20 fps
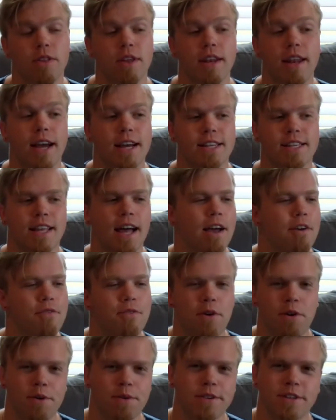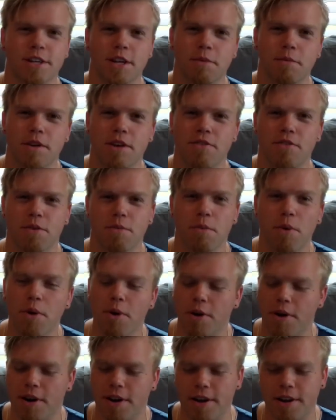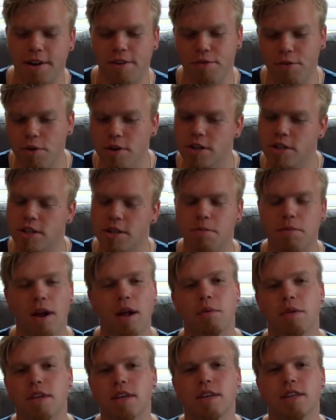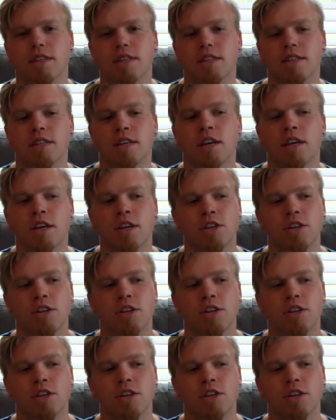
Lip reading: next iPhone was going to be even more, and unfortunately probably is.